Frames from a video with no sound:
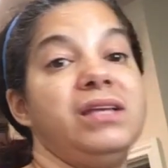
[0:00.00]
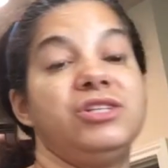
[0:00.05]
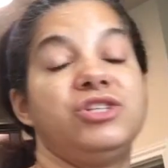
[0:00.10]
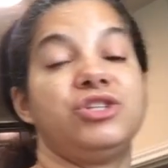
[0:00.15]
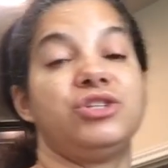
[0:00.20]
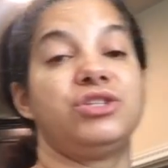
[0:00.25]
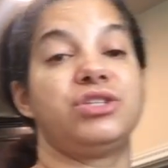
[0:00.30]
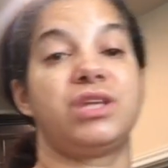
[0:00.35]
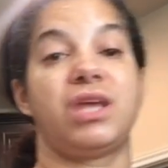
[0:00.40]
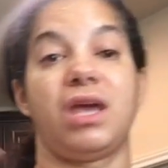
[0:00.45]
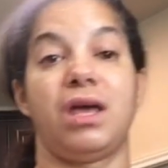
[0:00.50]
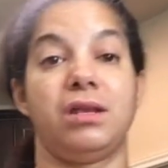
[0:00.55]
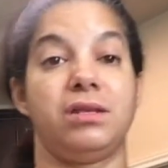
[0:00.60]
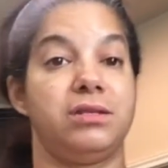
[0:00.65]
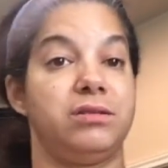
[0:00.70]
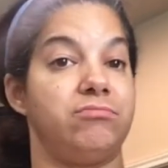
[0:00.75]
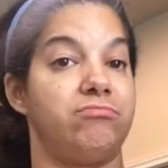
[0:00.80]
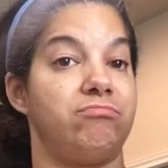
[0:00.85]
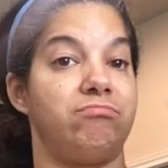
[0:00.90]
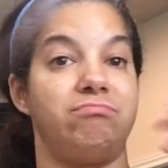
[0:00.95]
just get
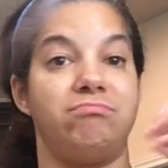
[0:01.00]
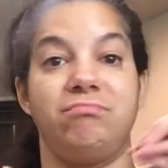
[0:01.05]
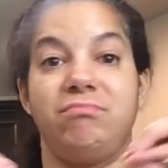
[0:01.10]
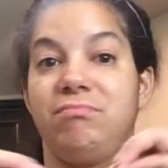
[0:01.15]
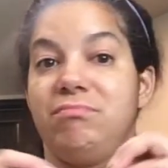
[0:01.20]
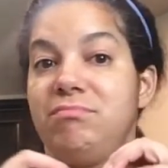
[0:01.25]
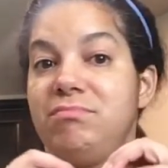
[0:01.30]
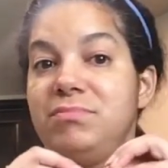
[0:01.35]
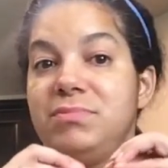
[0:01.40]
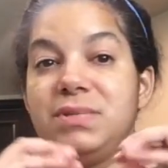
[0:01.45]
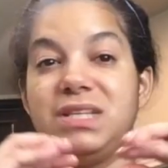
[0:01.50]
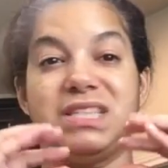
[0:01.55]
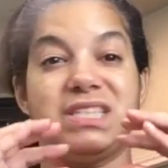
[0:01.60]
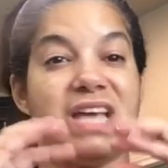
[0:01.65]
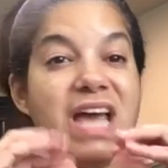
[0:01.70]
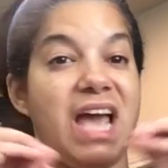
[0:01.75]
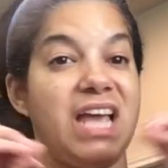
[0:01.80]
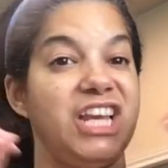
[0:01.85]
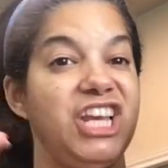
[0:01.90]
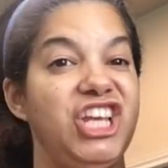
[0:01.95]

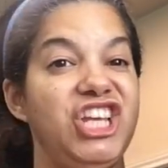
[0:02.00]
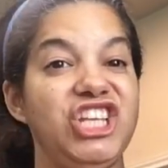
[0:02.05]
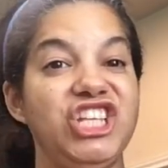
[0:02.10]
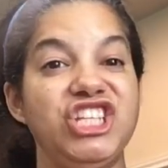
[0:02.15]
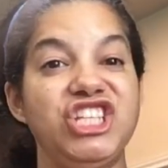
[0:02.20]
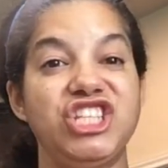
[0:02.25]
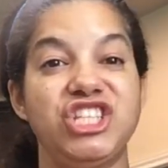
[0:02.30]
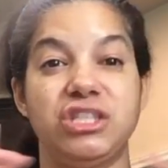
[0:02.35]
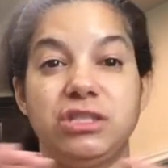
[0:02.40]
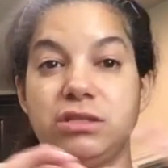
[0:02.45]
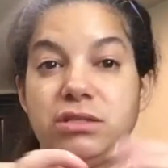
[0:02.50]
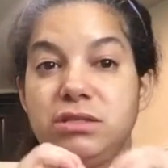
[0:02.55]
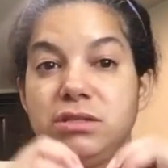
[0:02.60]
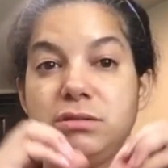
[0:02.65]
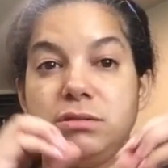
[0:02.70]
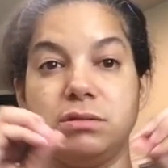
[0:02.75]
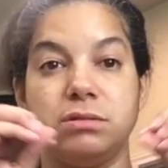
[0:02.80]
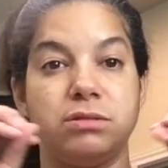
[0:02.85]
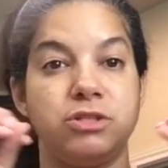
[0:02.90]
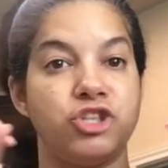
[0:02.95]
tiny
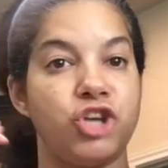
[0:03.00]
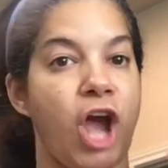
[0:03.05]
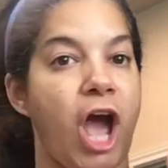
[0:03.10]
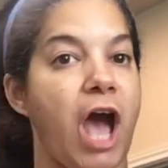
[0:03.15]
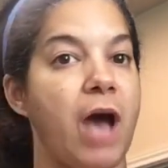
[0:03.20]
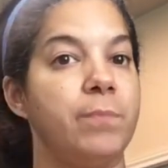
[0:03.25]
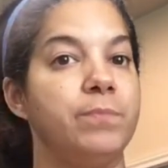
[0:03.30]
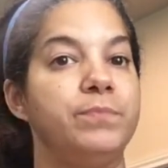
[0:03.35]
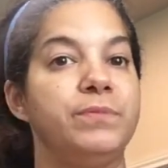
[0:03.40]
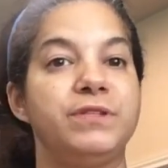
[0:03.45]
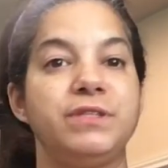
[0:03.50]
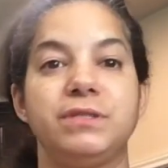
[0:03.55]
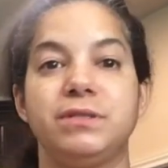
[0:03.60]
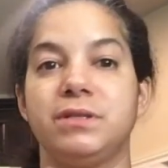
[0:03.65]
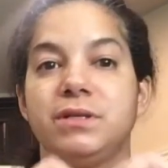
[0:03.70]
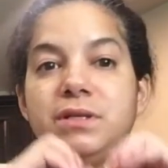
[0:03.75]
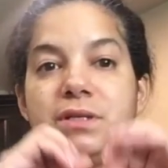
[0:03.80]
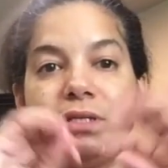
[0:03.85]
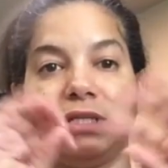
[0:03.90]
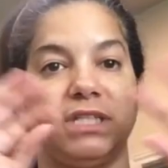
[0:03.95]
chops
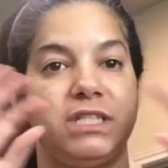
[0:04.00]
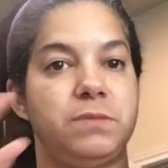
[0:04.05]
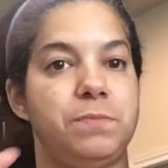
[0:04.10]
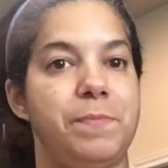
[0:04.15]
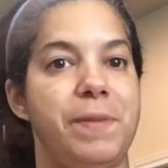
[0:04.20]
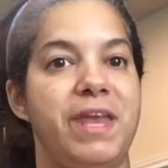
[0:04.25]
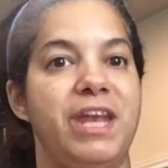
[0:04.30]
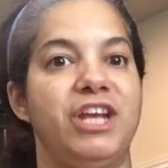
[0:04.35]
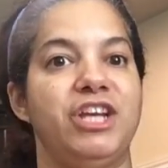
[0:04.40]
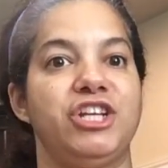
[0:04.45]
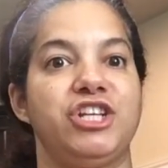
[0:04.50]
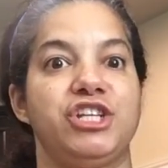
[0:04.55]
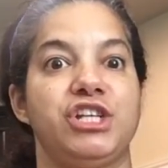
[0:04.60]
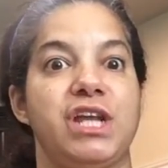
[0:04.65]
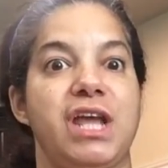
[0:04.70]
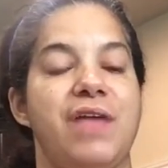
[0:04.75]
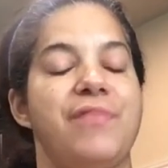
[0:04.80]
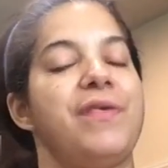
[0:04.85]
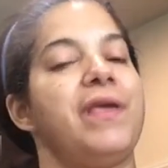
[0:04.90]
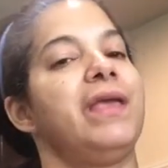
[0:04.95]
spinach,
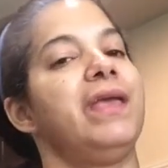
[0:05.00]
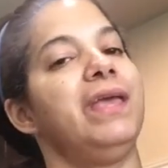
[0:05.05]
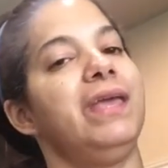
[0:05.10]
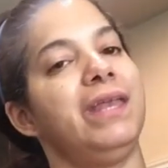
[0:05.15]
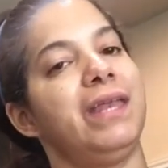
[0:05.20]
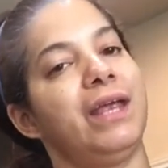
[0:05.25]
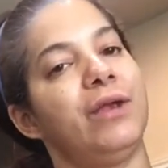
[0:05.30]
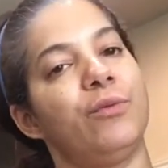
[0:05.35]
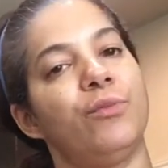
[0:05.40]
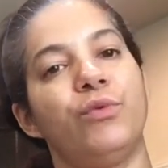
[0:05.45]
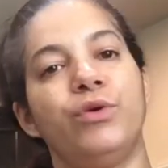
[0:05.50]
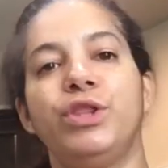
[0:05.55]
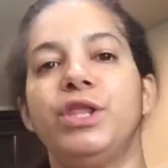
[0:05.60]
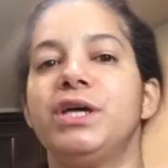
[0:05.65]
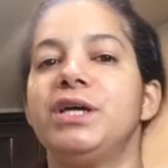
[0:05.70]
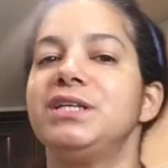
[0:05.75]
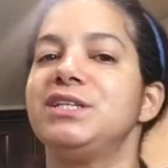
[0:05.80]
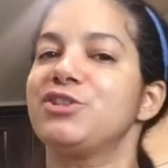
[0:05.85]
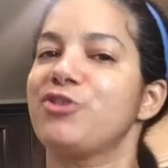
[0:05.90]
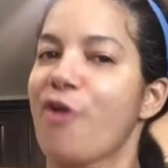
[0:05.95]
and they eat it with
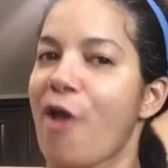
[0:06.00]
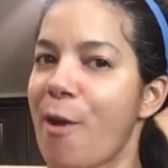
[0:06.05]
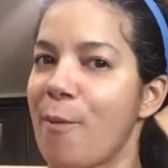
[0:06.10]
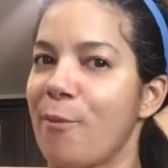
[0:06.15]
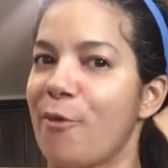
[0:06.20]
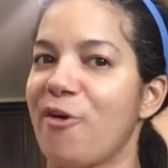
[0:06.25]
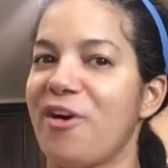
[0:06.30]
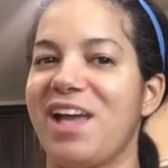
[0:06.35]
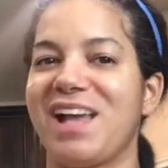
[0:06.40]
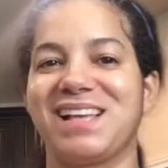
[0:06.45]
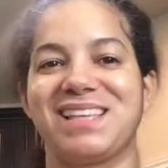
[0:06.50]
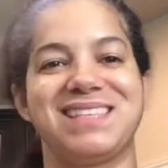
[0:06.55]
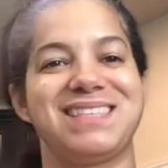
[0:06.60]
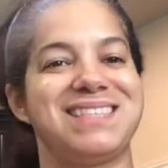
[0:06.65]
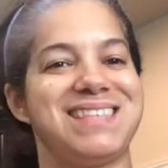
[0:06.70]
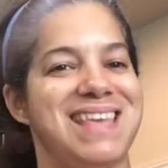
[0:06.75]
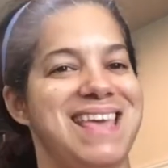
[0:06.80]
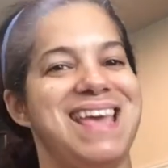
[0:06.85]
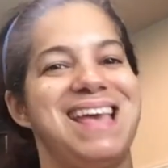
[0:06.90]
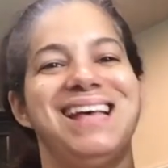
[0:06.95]
their scrambled
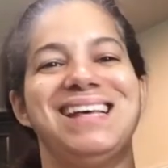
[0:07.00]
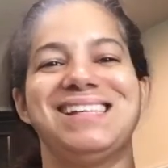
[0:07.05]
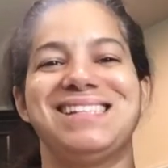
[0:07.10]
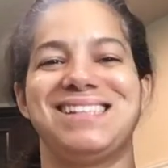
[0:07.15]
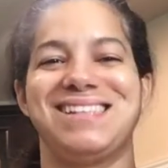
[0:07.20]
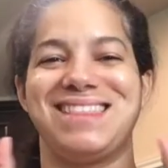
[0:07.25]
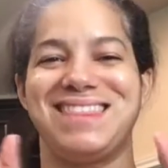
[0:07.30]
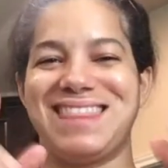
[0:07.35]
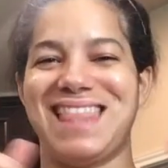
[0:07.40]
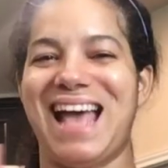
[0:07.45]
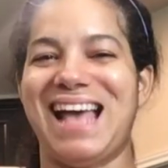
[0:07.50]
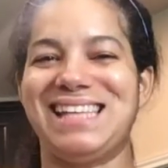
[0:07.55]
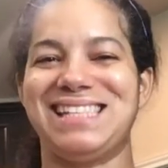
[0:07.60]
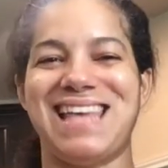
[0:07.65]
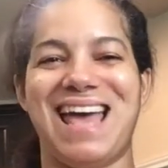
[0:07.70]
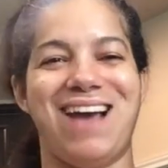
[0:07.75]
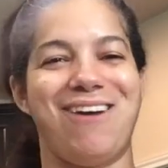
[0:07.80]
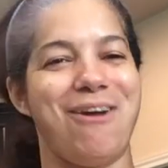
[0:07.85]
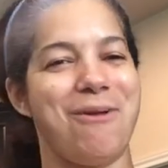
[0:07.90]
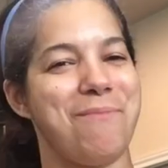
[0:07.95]
eggs. So that's
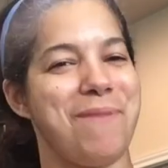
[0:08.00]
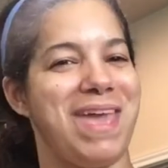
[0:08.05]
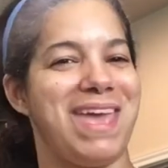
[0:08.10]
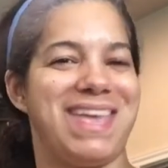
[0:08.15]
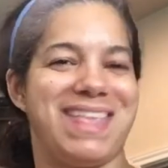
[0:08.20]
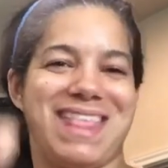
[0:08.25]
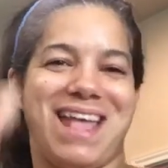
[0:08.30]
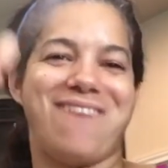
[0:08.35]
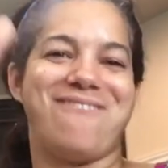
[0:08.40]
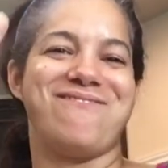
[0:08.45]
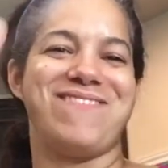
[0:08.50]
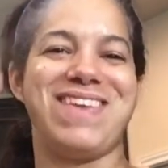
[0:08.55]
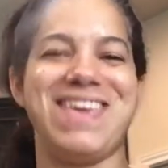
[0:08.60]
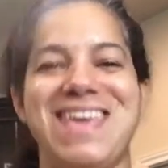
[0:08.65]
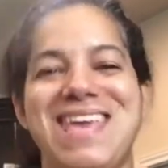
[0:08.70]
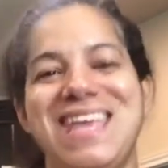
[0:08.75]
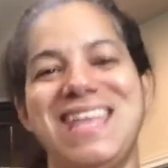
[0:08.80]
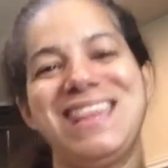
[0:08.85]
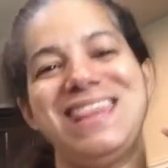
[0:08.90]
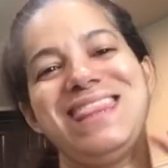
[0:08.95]
how I make them
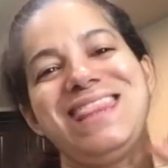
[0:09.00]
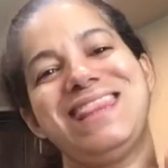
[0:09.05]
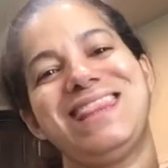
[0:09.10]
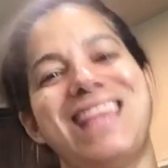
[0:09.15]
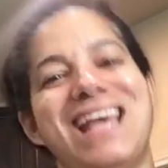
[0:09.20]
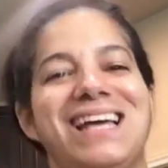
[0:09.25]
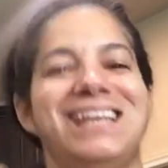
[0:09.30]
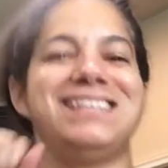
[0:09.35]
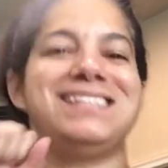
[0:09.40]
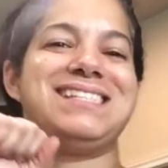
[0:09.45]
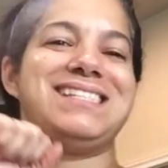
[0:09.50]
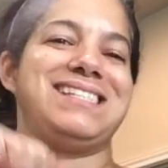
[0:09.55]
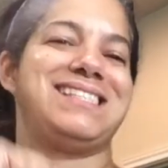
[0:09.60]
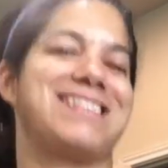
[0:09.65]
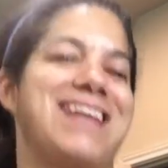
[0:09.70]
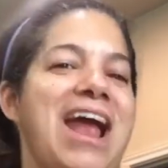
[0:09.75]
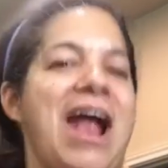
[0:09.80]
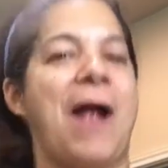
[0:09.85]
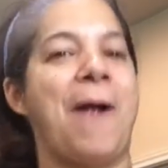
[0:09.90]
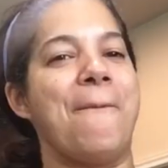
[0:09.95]
eat the
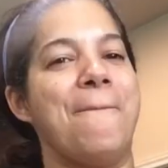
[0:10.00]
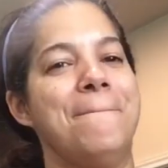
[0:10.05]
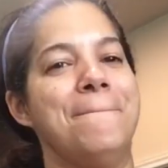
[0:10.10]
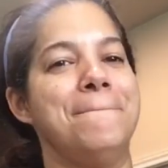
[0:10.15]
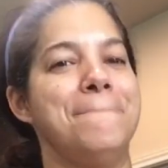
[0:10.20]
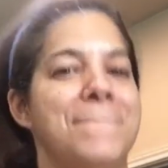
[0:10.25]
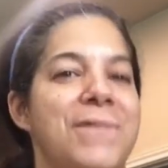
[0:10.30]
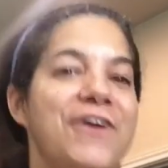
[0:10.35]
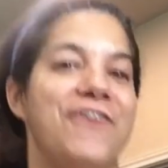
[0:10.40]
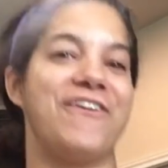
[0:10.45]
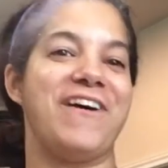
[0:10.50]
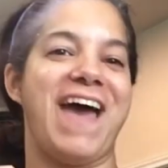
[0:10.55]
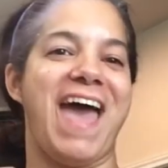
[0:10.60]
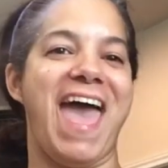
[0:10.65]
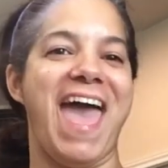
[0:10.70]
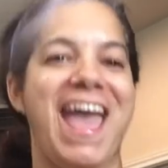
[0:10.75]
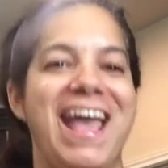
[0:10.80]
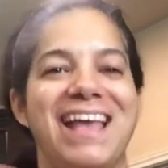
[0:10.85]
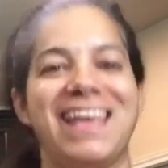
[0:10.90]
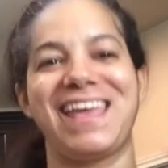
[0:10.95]
scrambled
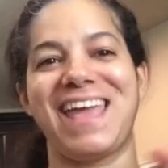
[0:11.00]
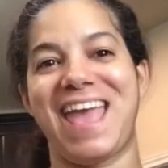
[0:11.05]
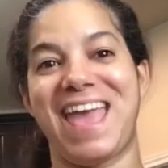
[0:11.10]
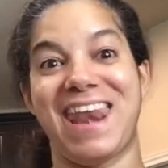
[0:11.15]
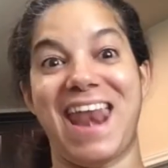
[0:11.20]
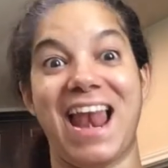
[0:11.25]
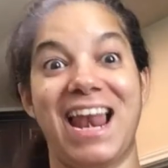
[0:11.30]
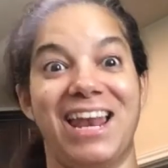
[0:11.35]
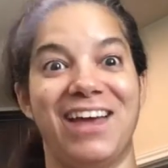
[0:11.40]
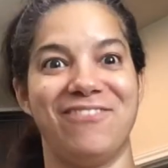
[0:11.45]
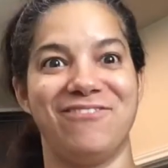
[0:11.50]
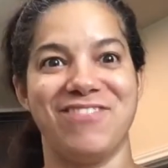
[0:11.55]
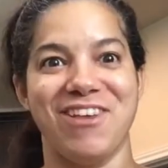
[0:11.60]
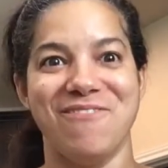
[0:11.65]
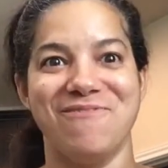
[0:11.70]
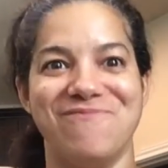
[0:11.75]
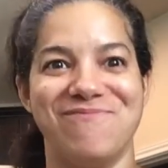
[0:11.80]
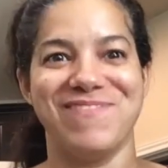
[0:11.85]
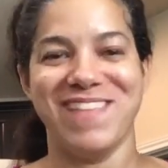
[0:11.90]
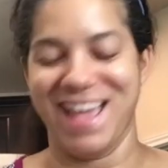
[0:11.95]
egg, and I love
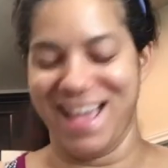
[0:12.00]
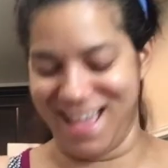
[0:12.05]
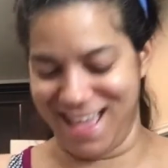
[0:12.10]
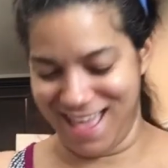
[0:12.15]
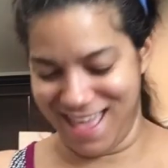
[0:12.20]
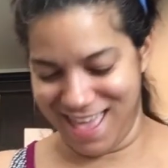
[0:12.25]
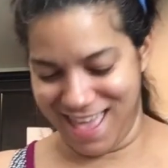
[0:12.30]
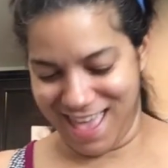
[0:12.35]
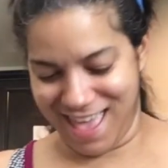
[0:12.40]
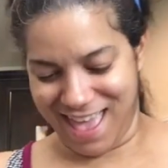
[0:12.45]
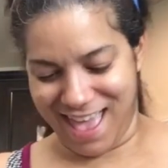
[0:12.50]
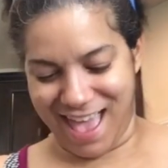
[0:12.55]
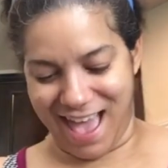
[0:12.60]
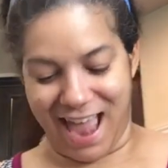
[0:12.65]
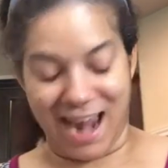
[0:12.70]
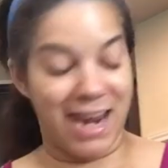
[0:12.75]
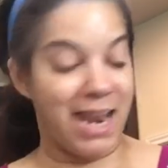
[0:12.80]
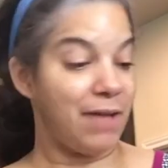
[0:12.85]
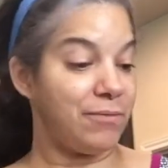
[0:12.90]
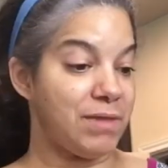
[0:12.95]
them.
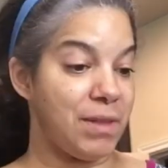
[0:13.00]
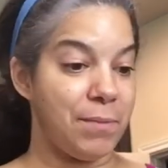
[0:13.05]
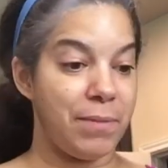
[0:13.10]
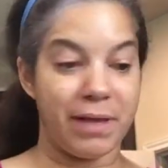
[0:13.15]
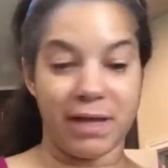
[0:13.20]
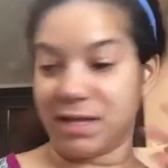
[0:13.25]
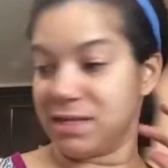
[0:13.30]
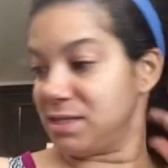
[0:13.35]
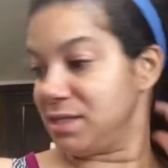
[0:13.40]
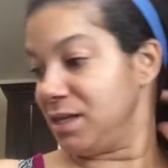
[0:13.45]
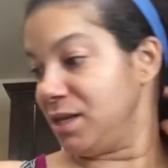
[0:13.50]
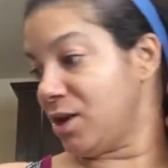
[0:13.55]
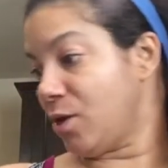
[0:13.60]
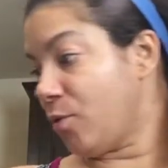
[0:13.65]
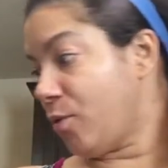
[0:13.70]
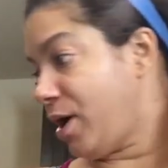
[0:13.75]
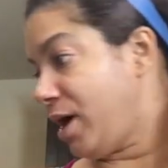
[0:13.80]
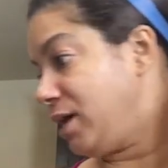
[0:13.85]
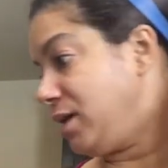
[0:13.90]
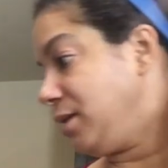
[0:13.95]
I love them because, you know
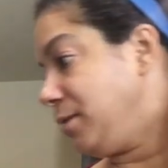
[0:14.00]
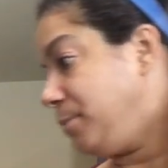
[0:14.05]
what,